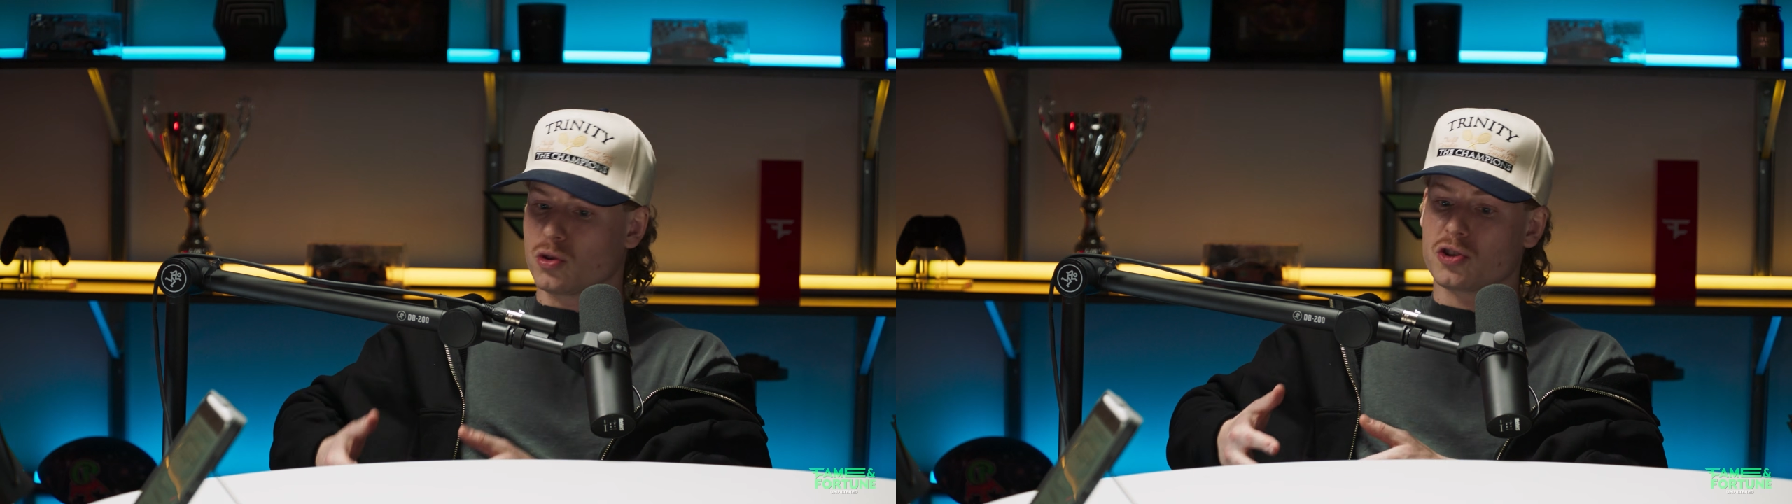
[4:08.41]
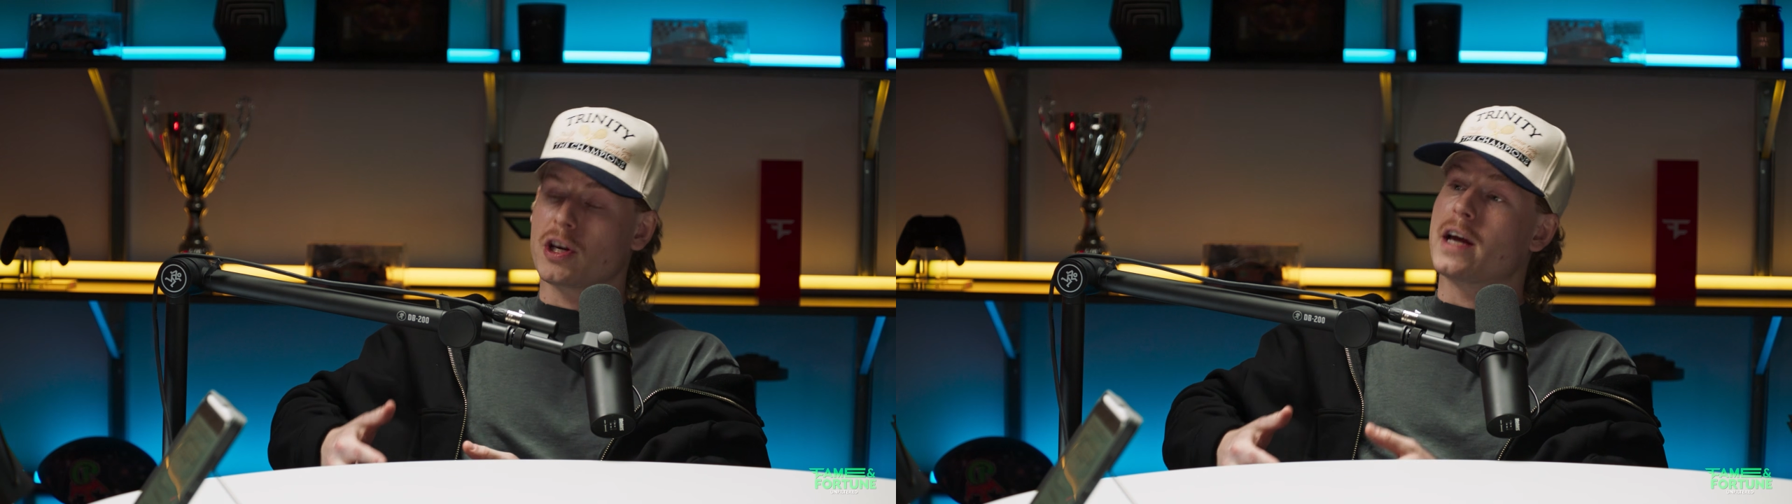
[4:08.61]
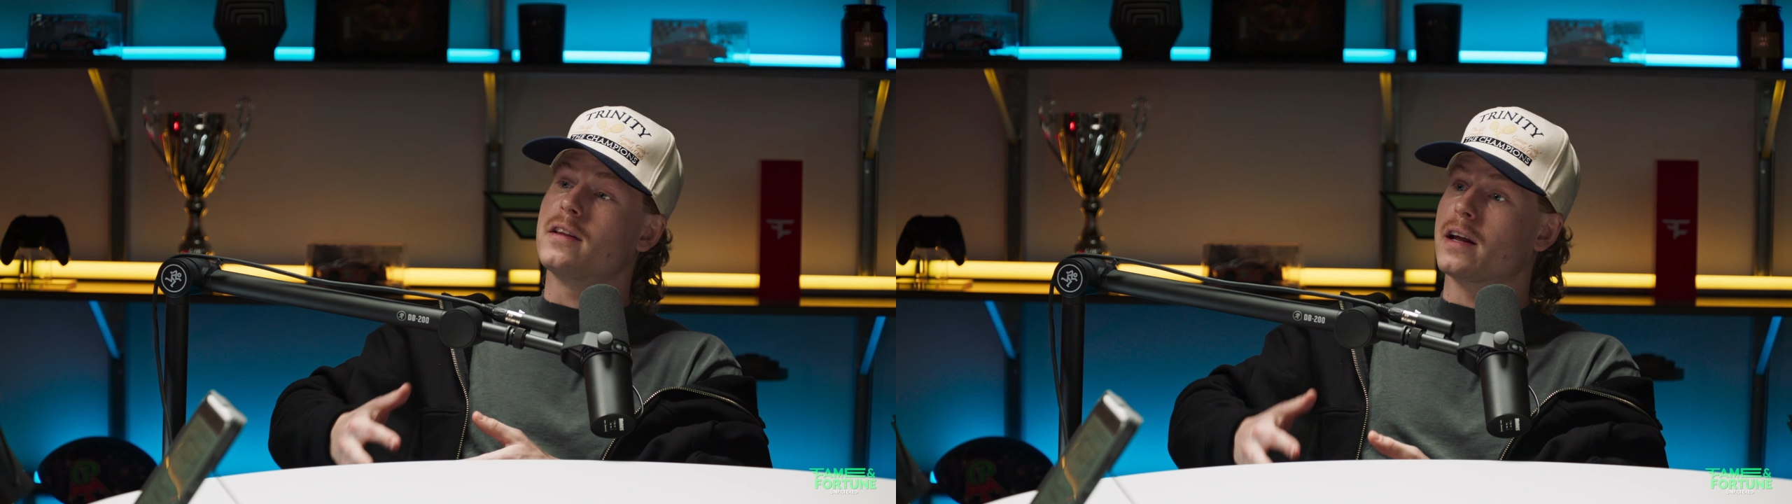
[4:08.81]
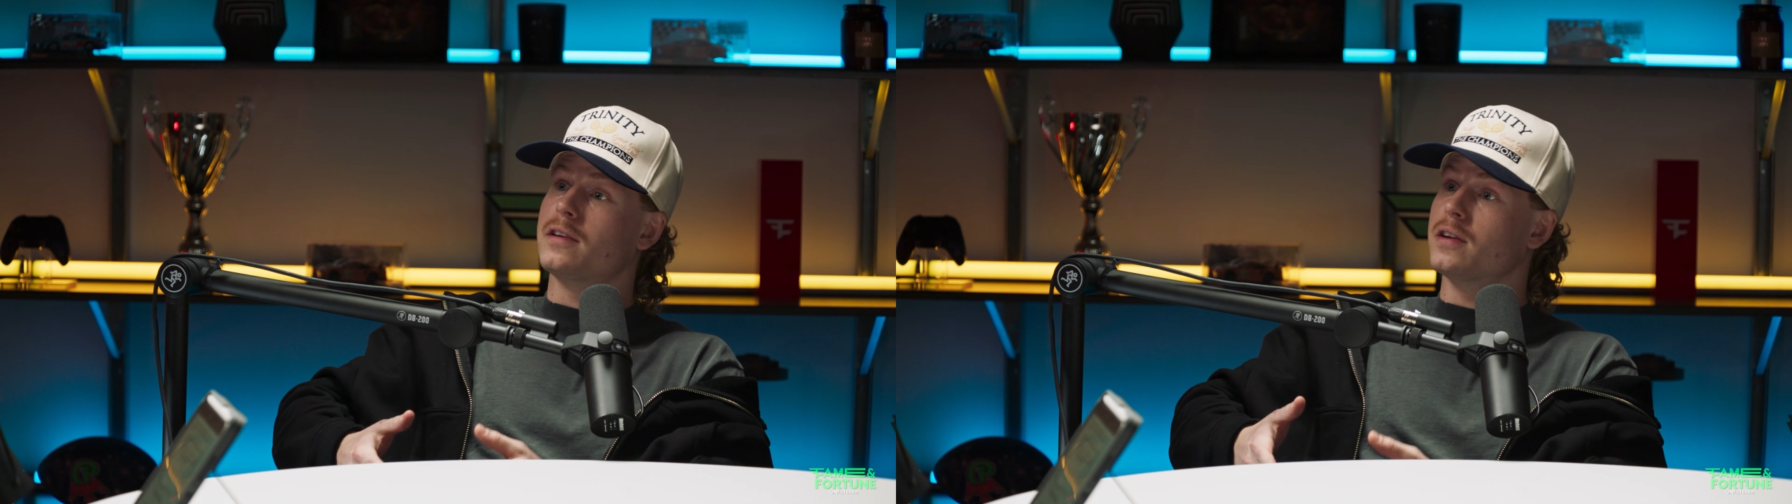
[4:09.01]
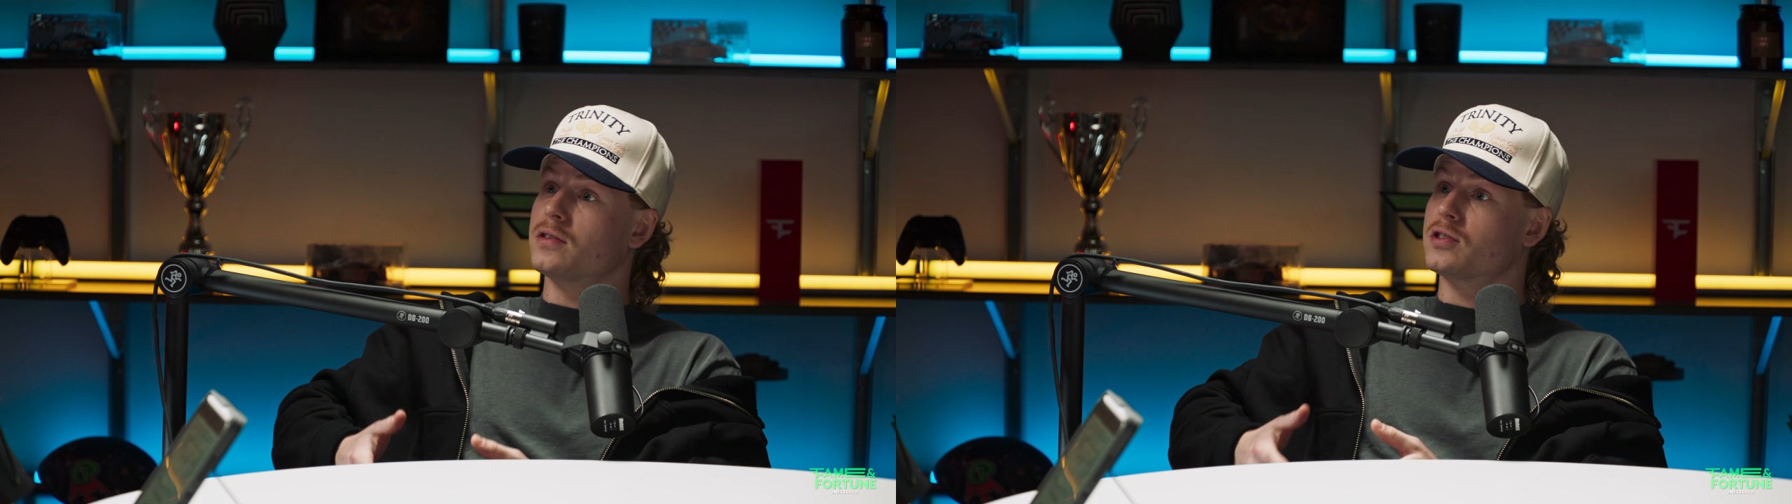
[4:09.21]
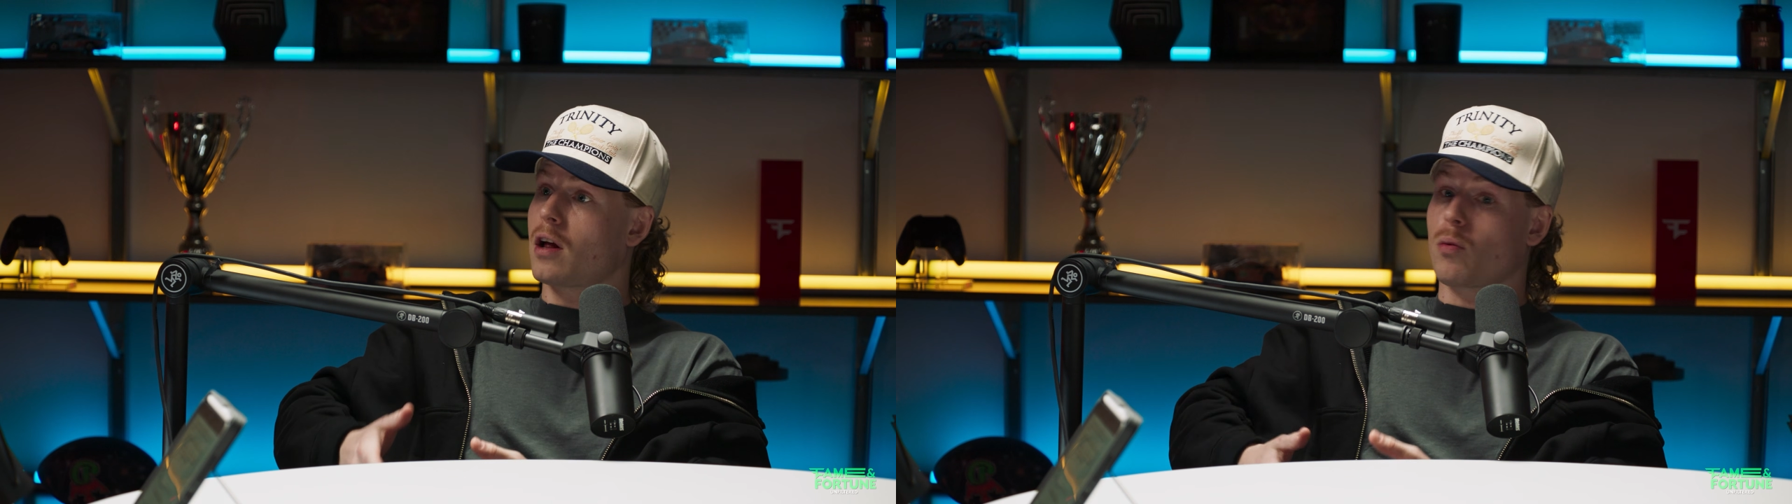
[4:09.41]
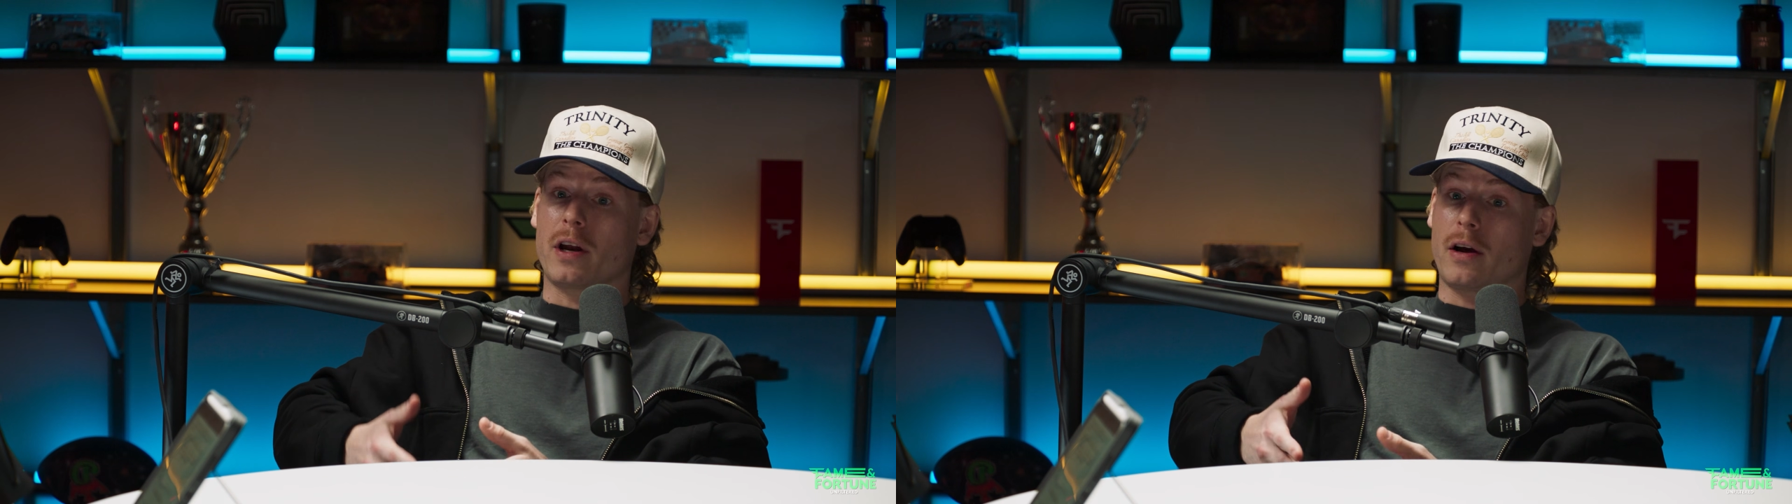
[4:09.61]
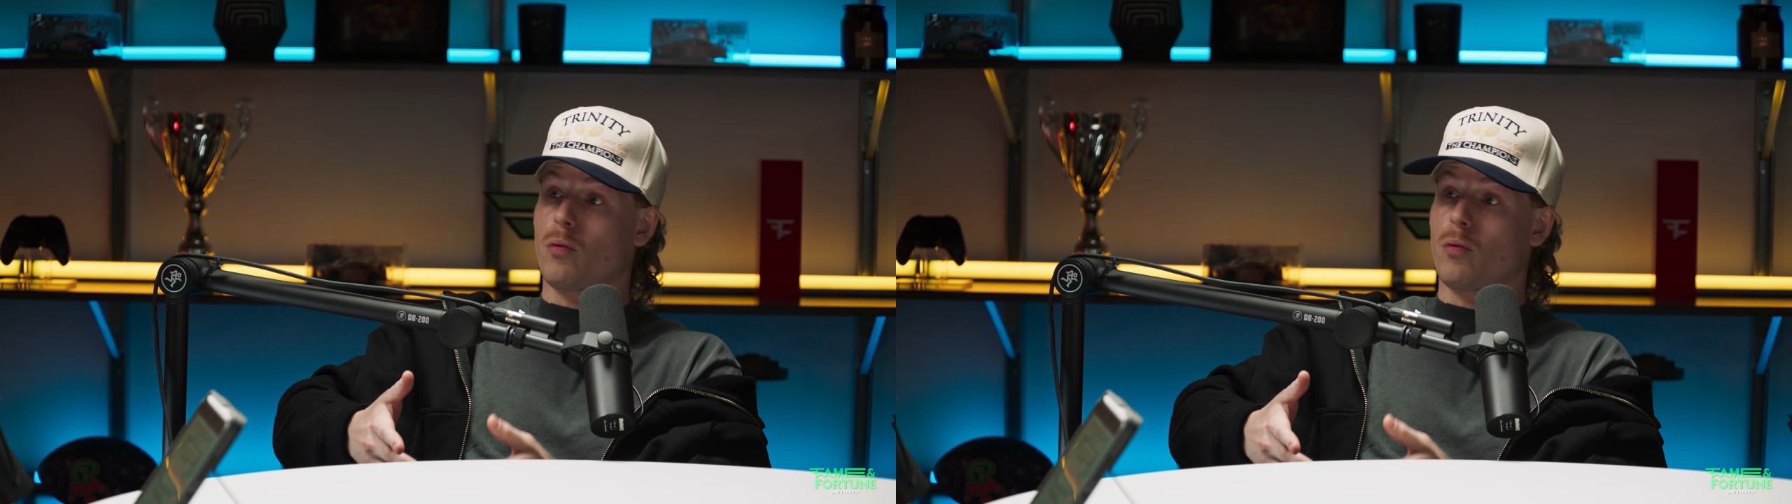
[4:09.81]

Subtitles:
was say that I didn't sell when